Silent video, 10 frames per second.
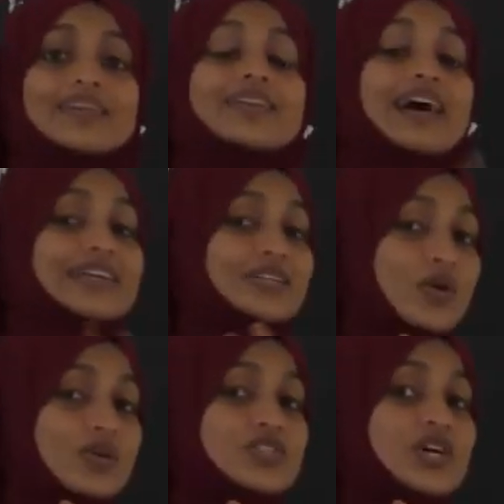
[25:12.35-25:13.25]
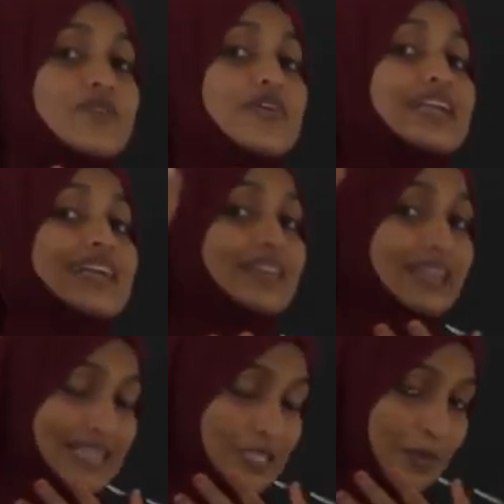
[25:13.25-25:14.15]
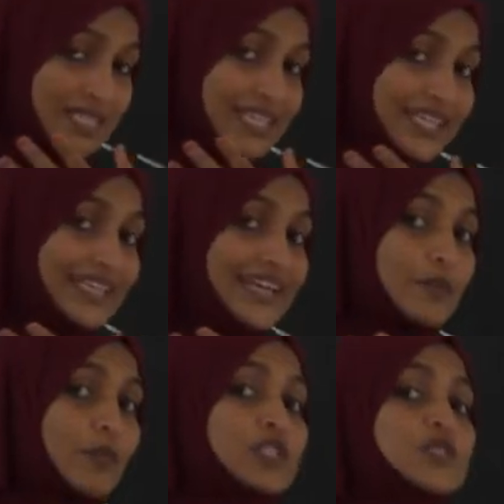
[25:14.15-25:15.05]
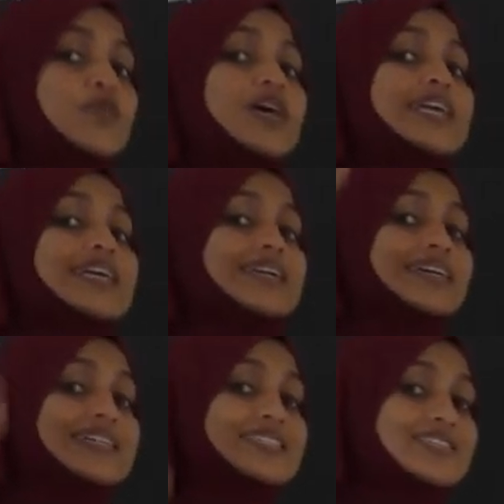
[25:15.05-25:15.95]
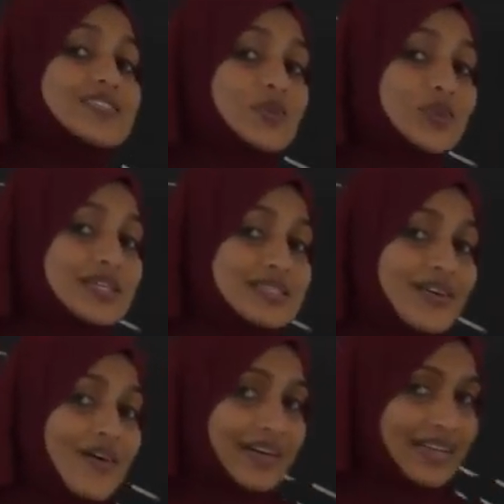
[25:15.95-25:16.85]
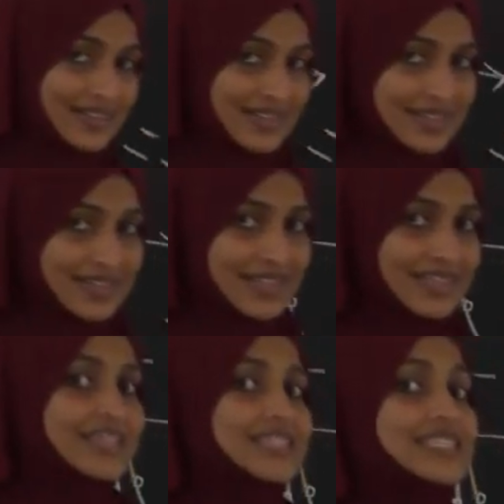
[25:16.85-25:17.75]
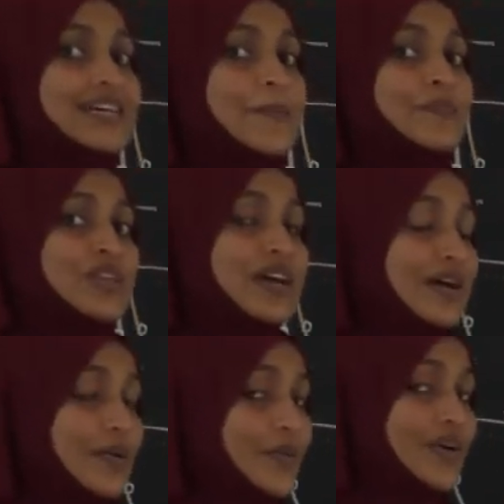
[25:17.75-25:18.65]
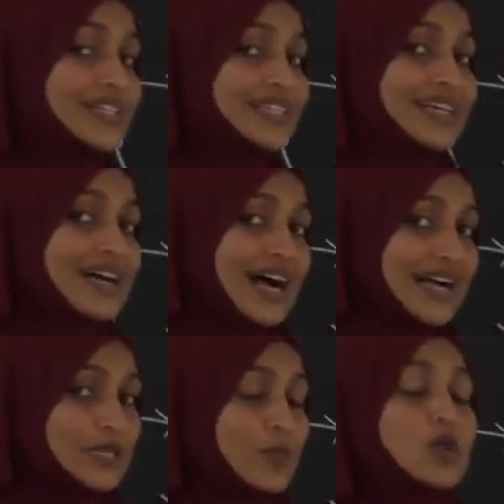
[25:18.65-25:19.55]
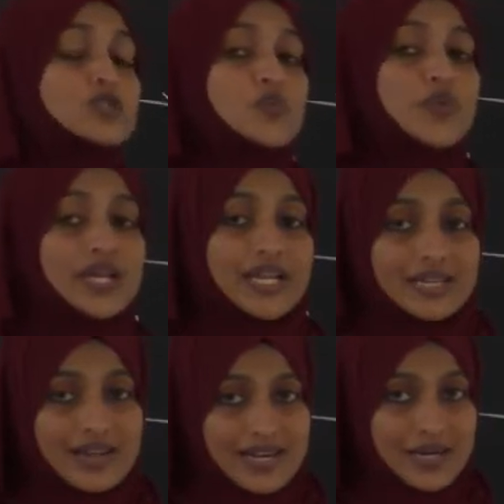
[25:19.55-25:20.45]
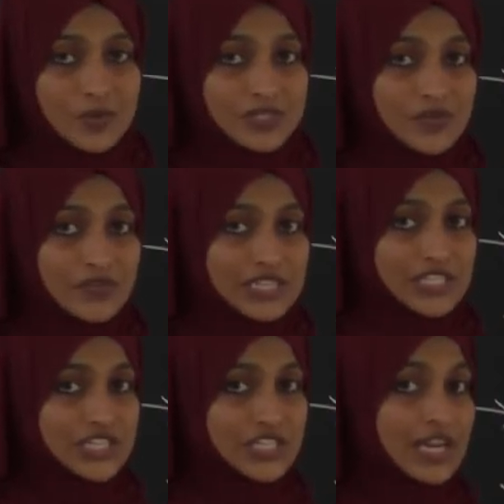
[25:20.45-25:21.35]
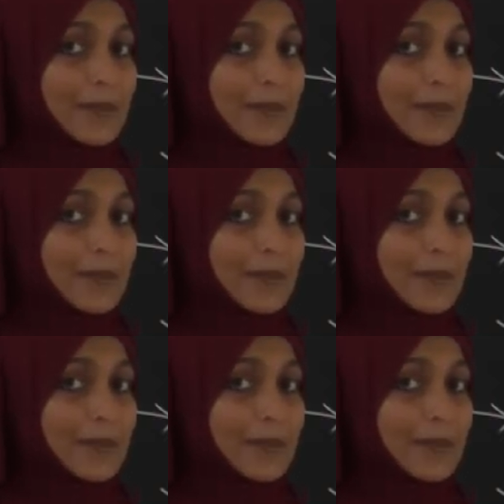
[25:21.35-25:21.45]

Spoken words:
The nitrogen, when it is present in the atmosphere, it reaches to the soil. That is a atmospheric nitrogen fixation.